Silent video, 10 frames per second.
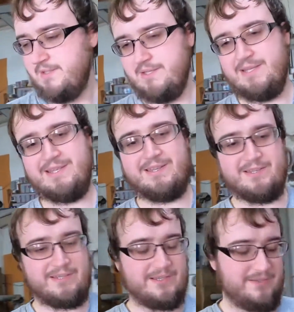And
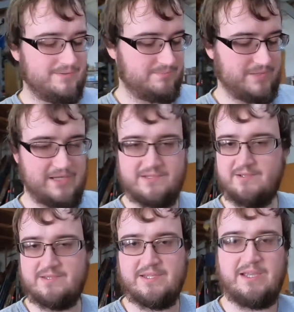passenger
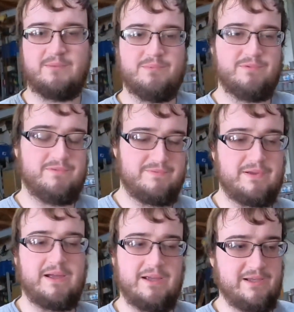side moved
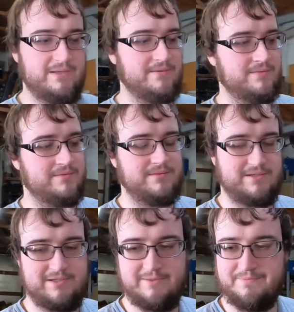fine.
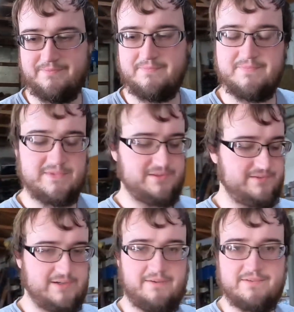The
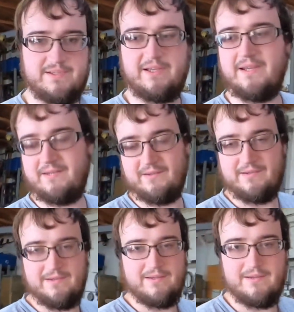driver's side,
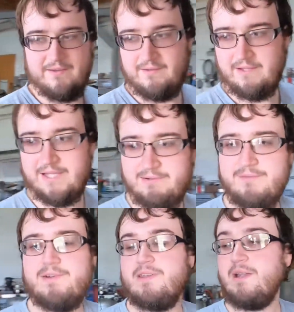
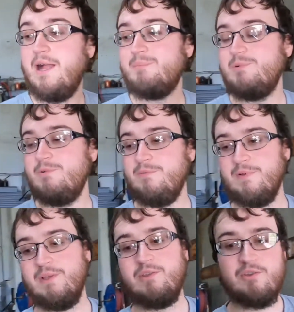however, did not move.
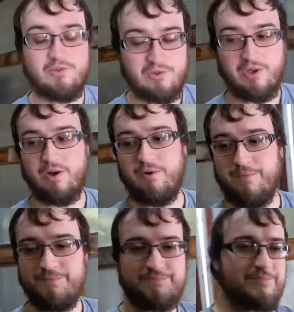So
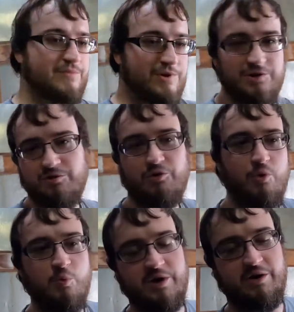it's a little
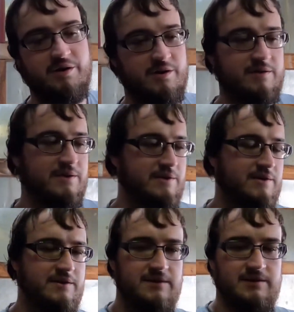weird.
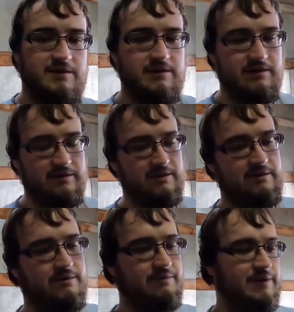
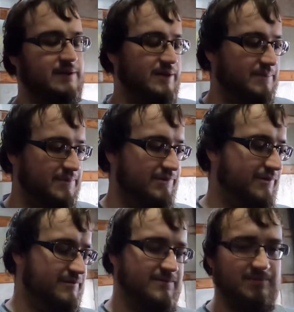What we ended up
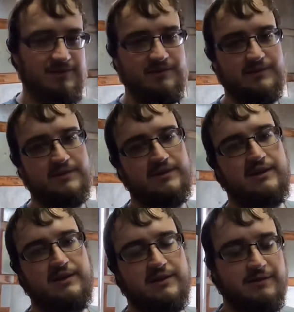doing was we took
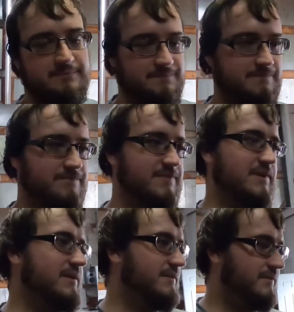the
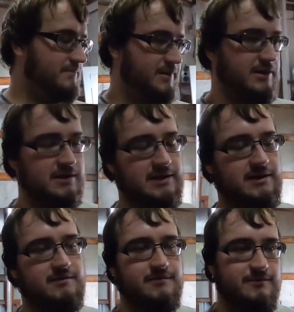bar
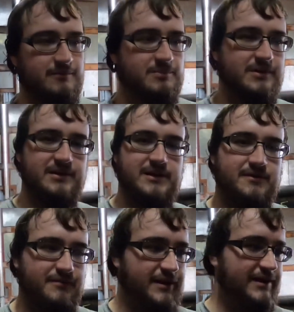out and we put it on a
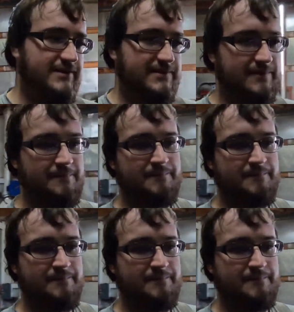vise,